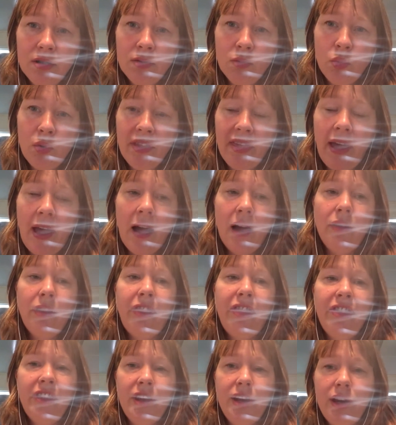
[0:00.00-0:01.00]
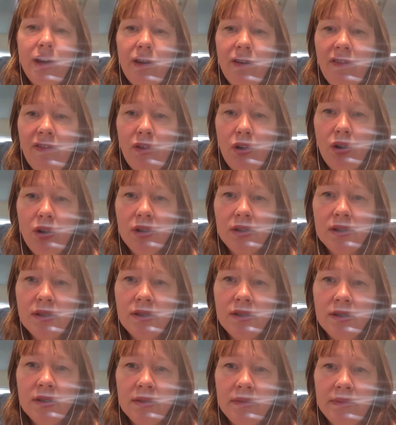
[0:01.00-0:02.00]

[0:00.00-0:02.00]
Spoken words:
without thinking first.